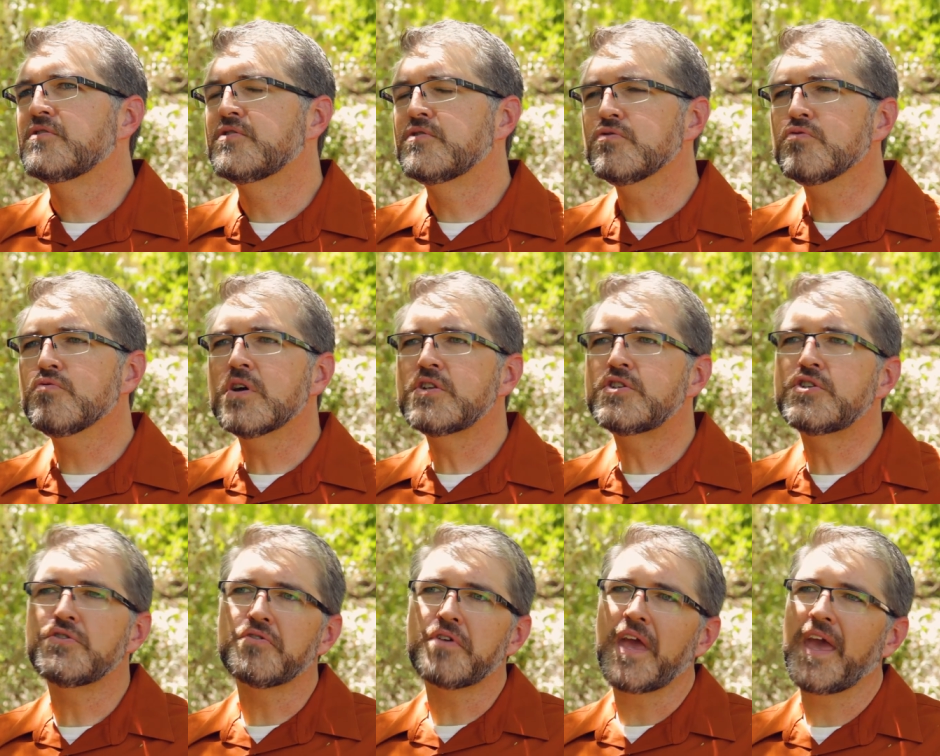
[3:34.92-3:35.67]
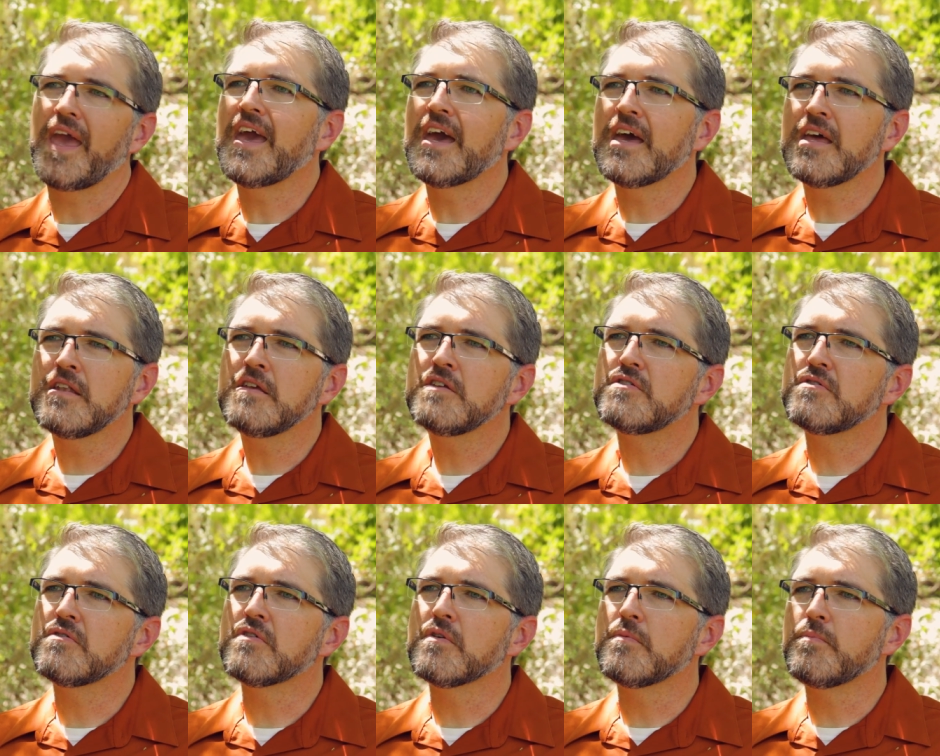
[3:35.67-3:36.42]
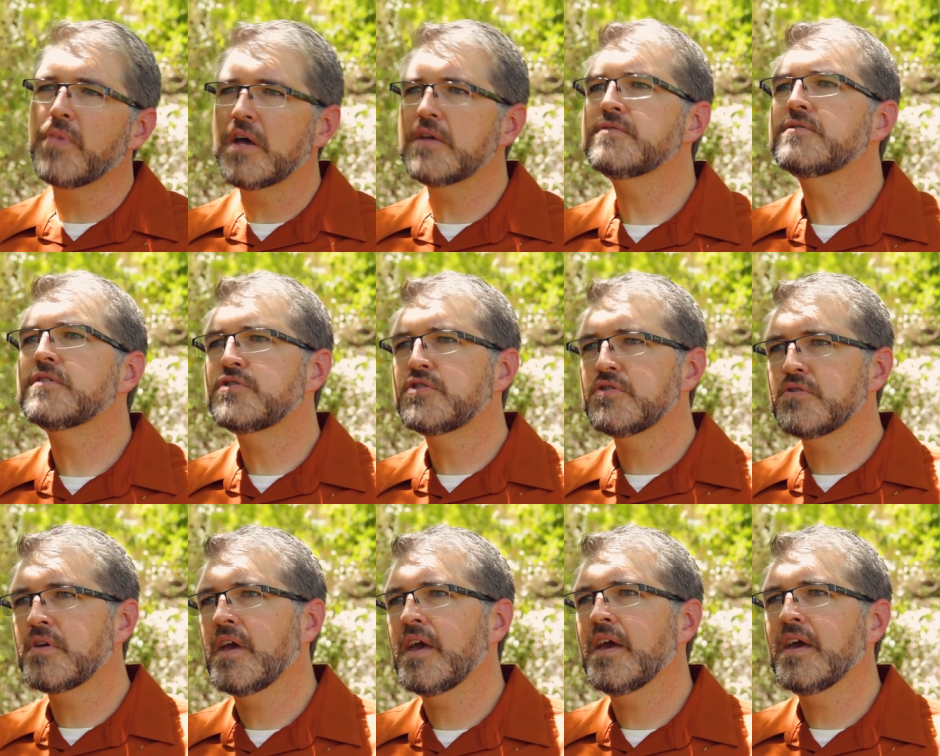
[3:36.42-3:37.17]
do what you can, do the best that
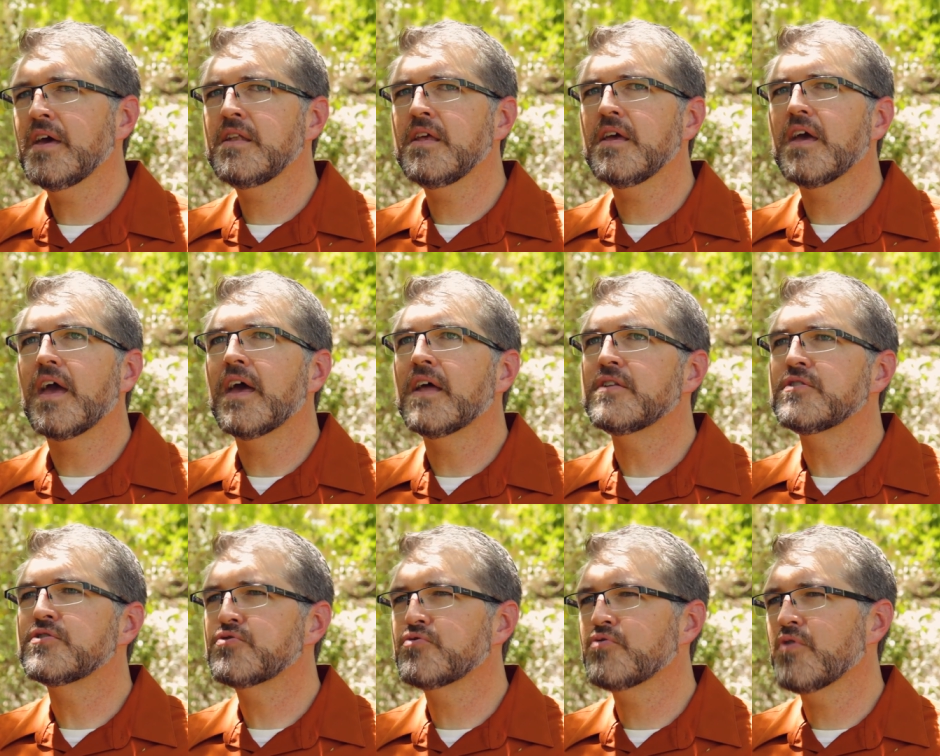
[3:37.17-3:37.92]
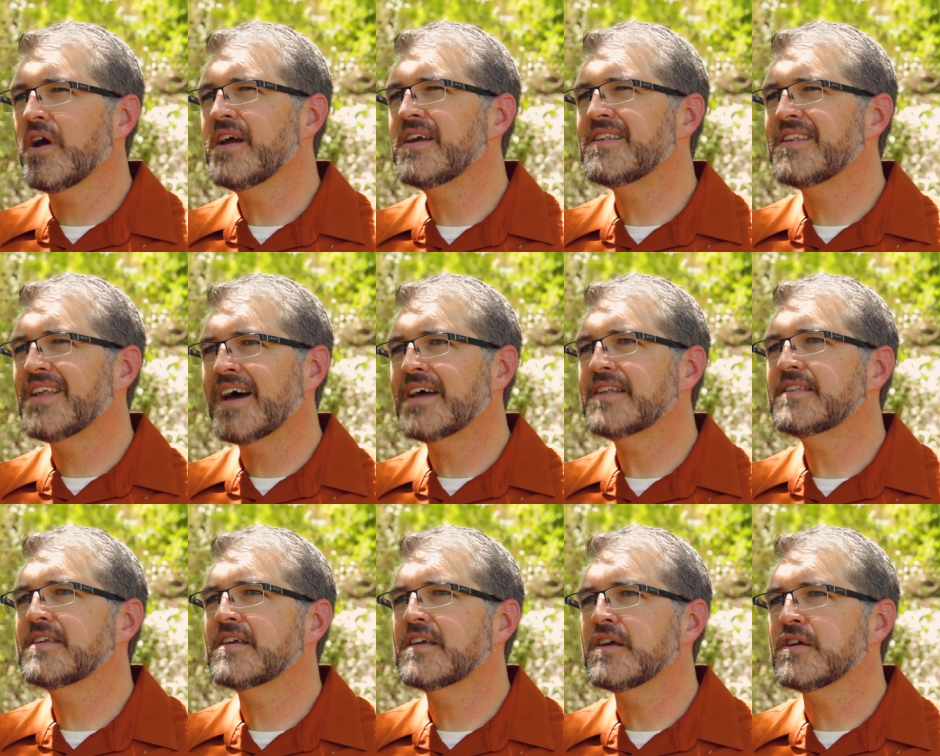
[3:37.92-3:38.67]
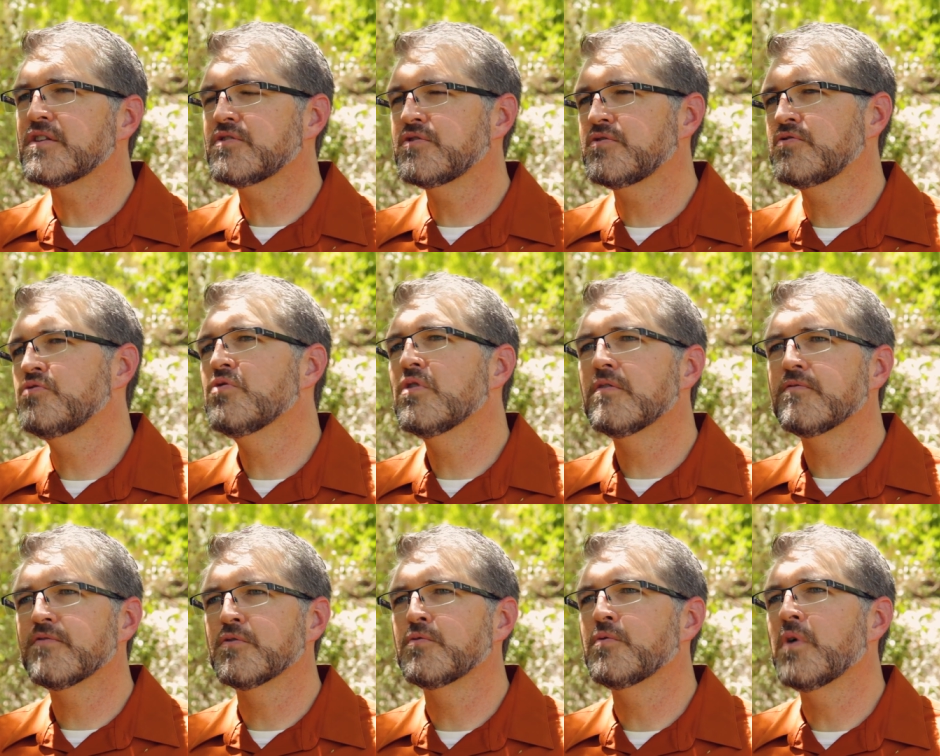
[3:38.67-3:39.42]
you can, and try not to get too
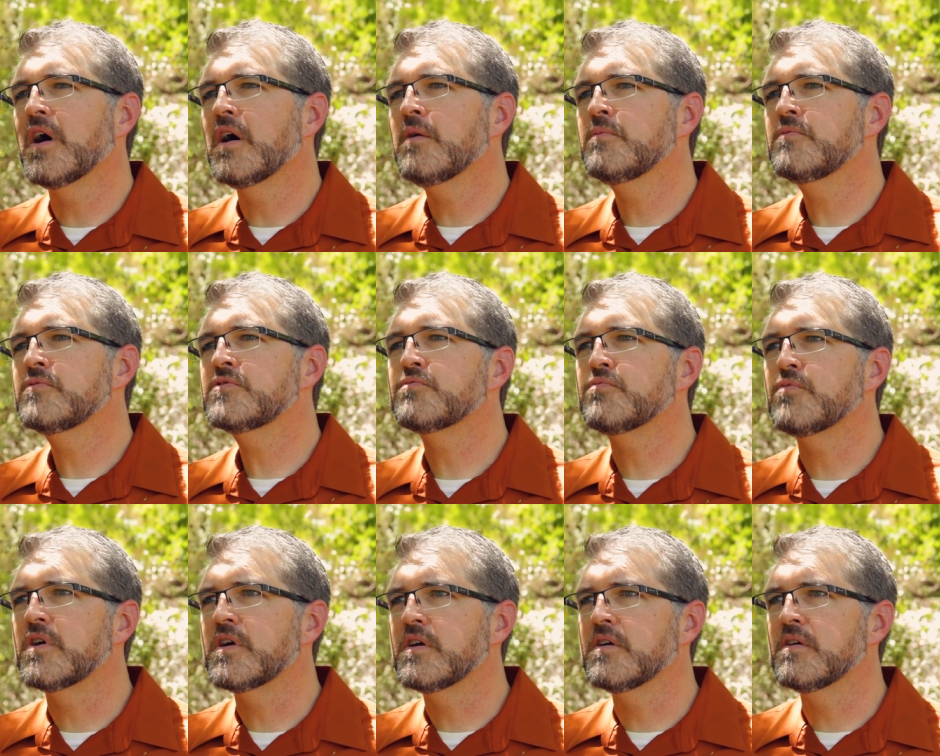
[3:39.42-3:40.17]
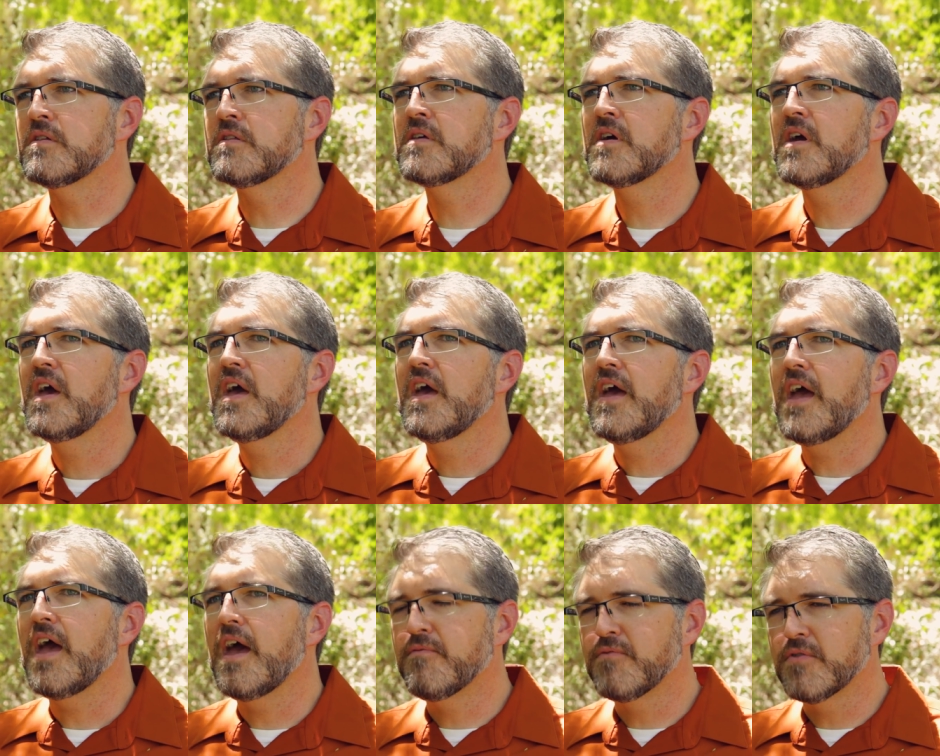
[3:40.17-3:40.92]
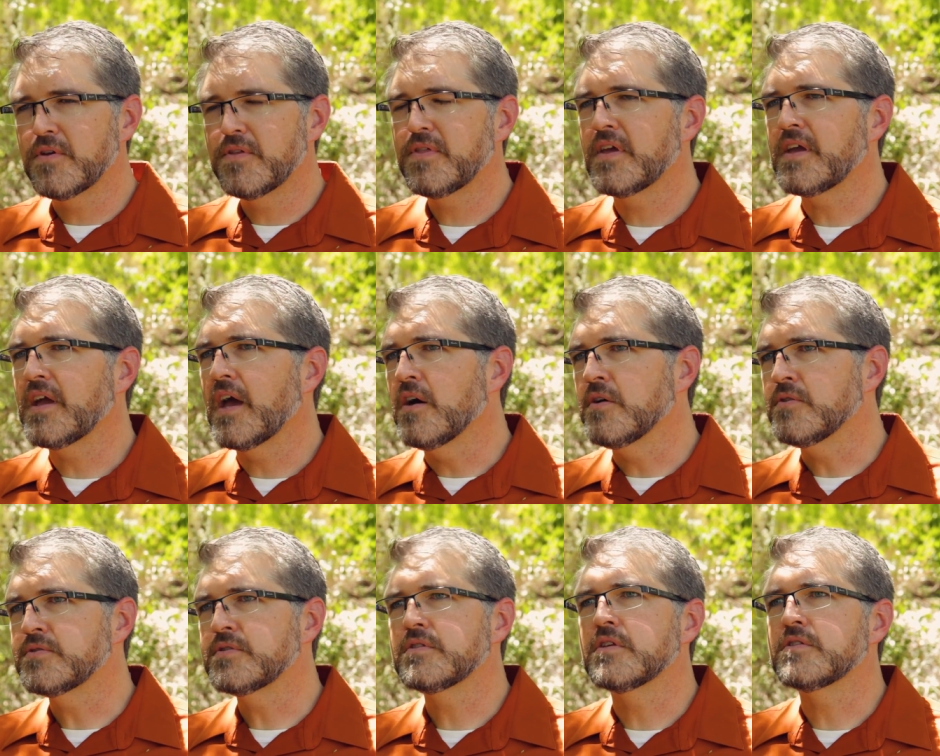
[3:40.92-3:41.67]
overwhelmed with everything
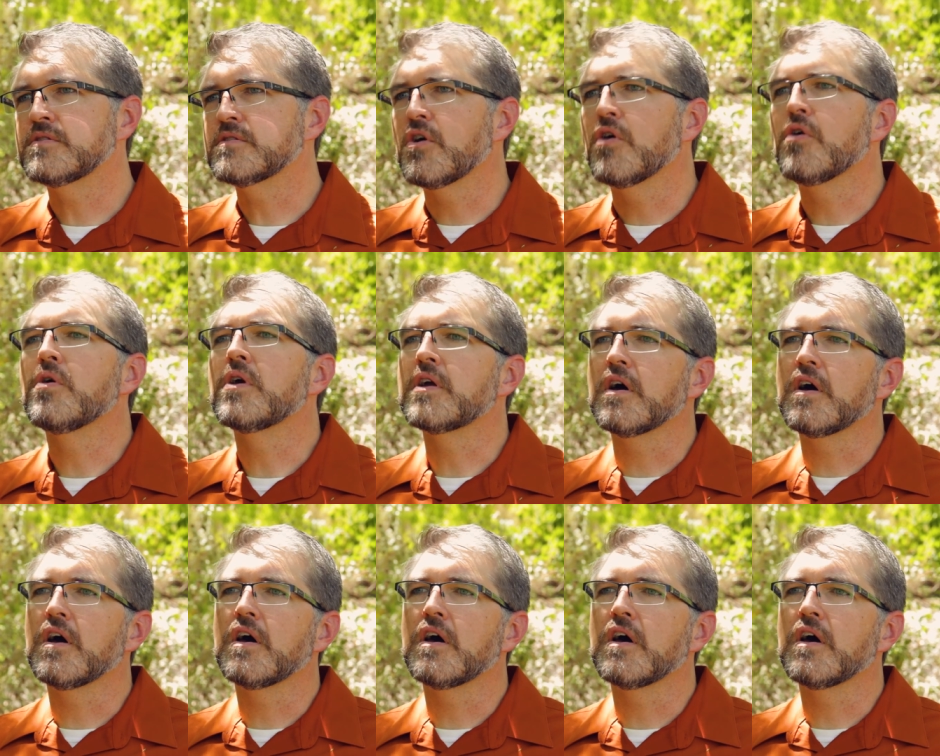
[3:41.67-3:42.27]
else that's going